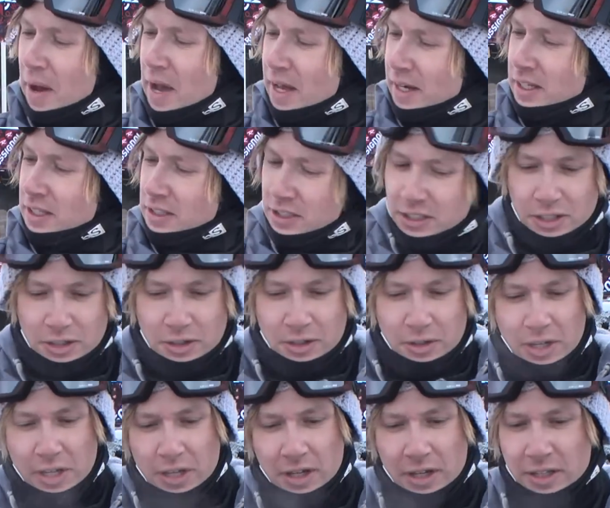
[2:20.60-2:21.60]
bindings too.
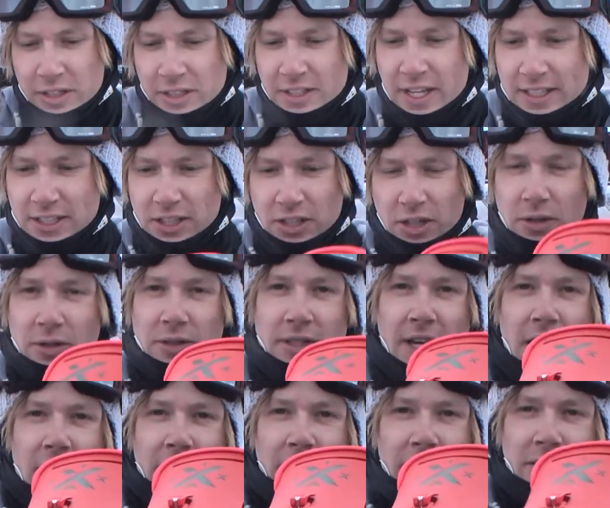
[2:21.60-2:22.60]
Test those
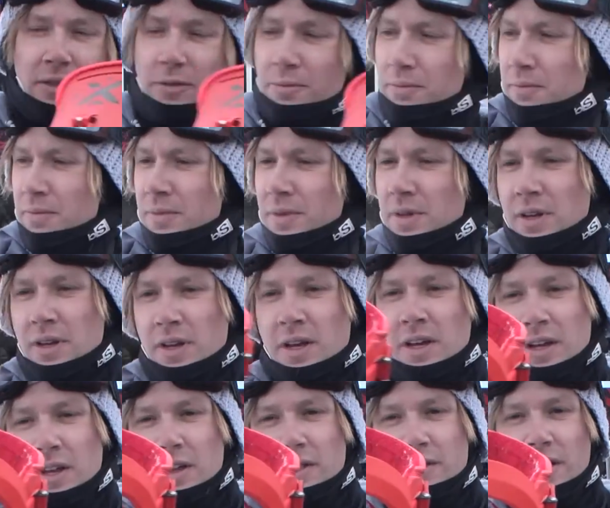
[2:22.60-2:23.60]
out.
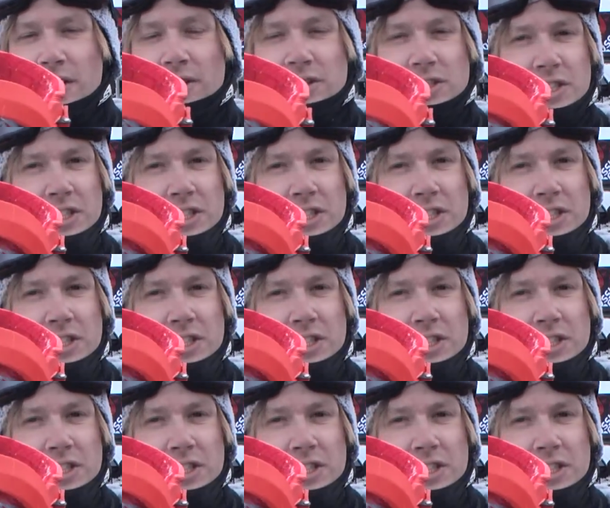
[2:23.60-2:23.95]
They're